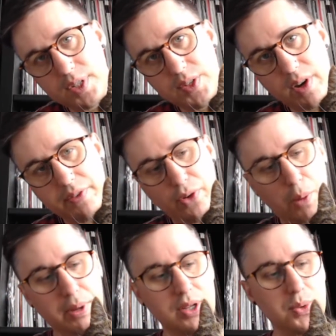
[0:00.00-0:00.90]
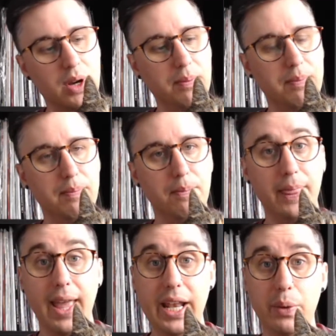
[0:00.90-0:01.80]
she's very floppy as well.
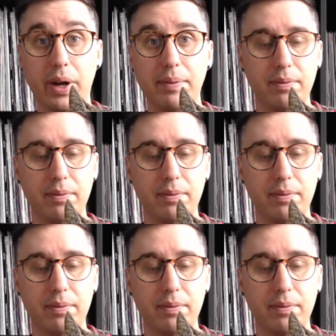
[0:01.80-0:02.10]
Anyway,